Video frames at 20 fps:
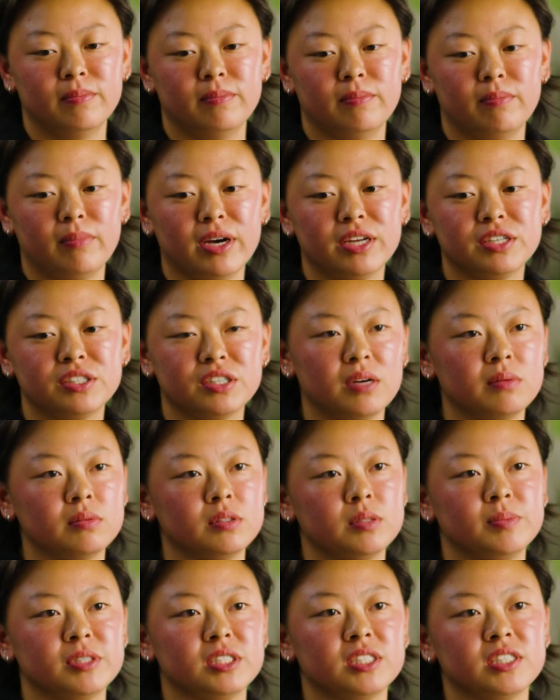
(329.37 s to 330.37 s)
My job
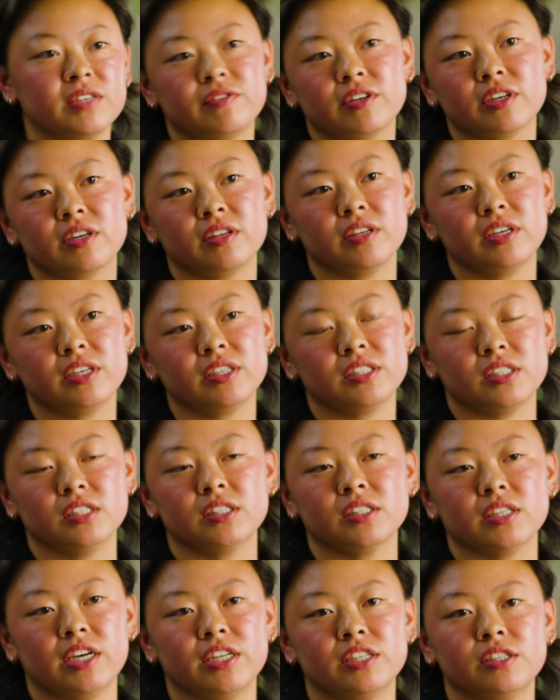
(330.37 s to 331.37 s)
specifically,
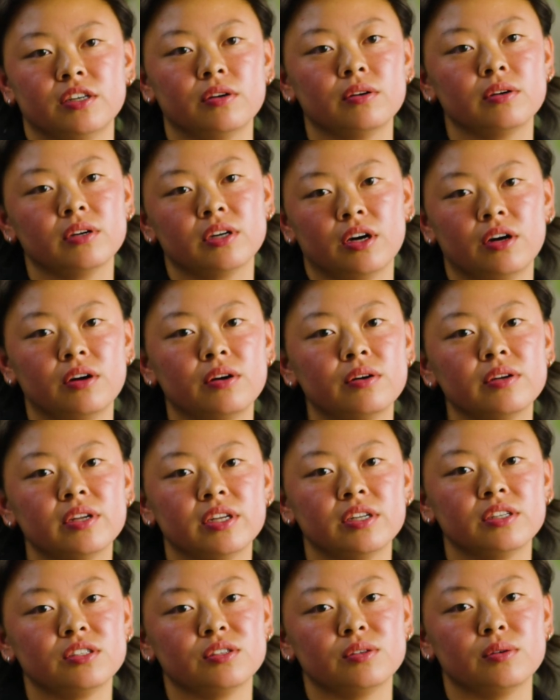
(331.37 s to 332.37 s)
since I don't code
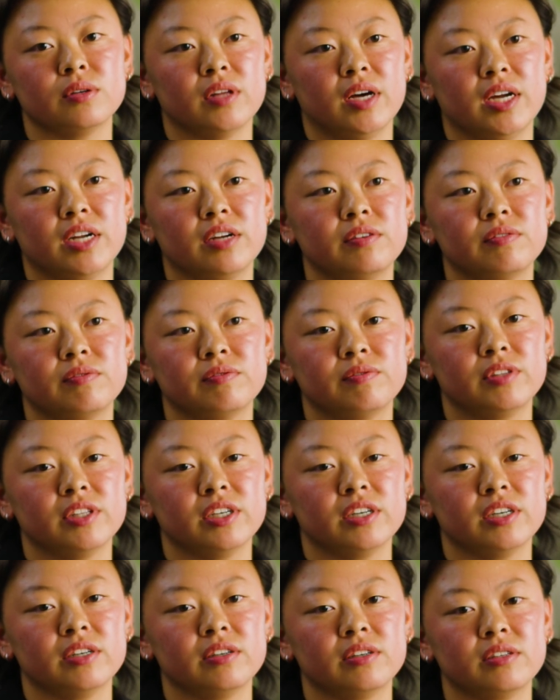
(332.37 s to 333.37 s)
and do a lot of
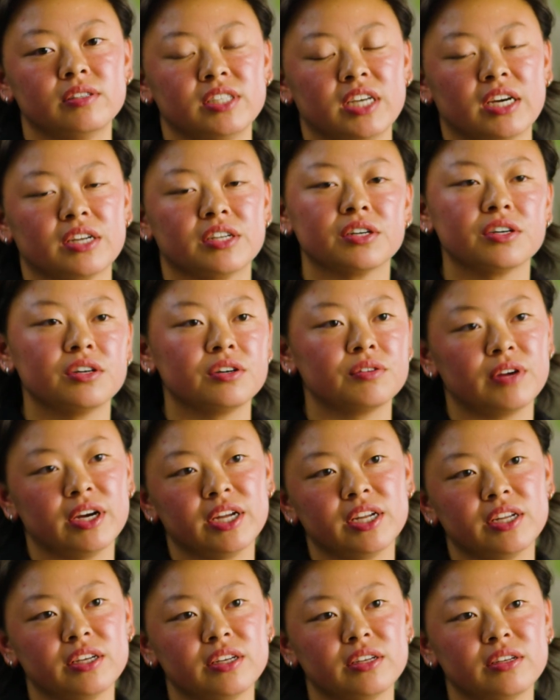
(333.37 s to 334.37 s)
the technical
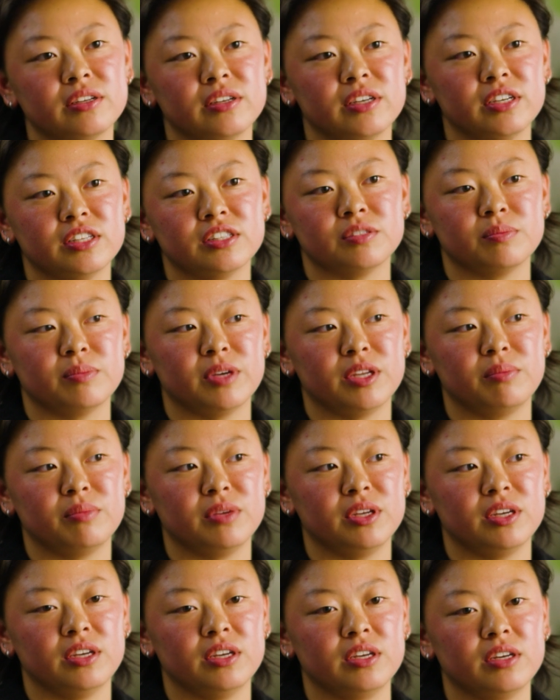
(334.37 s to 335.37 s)
writing, it's made
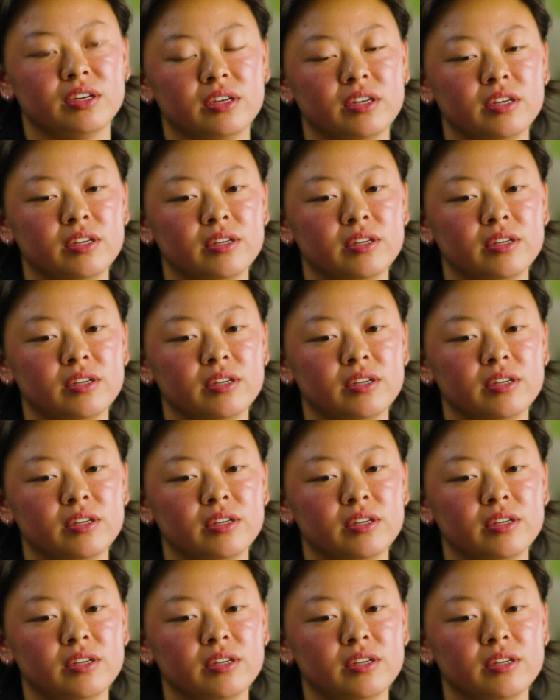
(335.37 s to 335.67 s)
me